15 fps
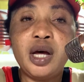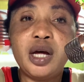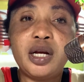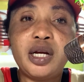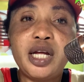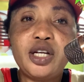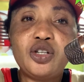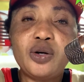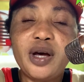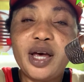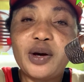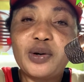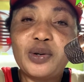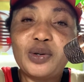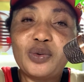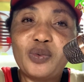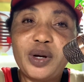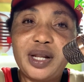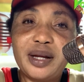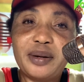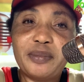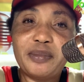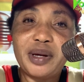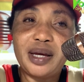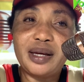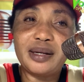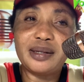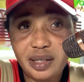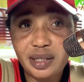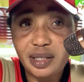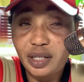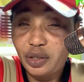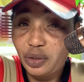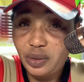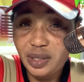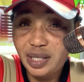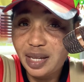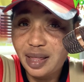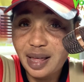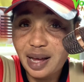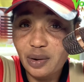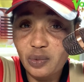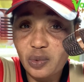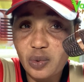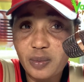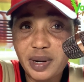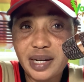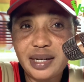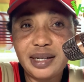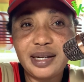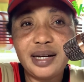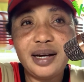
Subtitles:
Nature echoed within me. Did you see that woman?